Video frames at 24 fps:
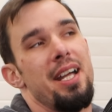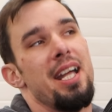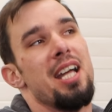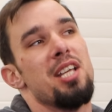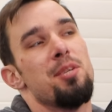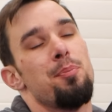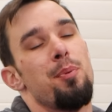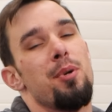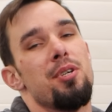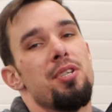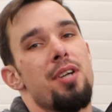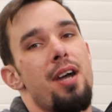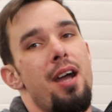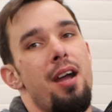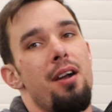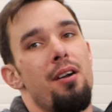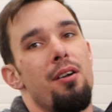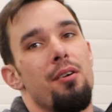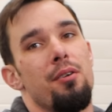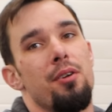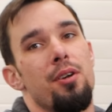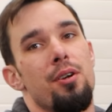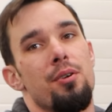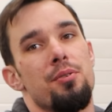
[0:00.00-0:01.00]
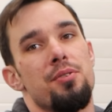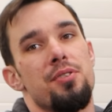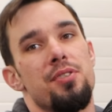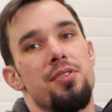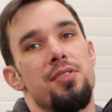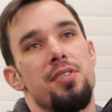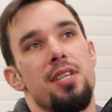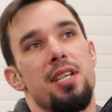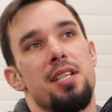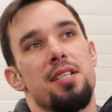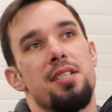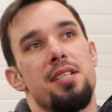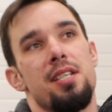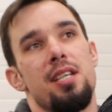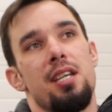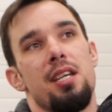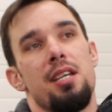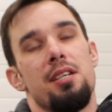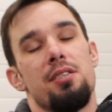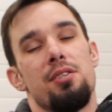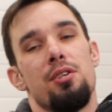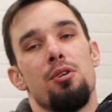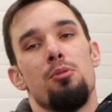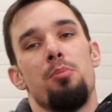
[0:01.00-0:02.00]
I guess per tire I'll go
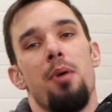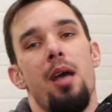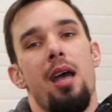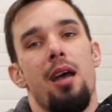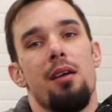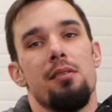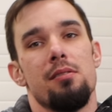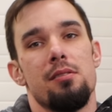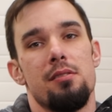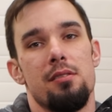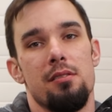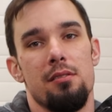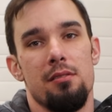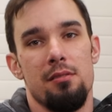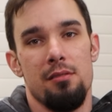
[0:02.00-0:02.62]
62 pounds.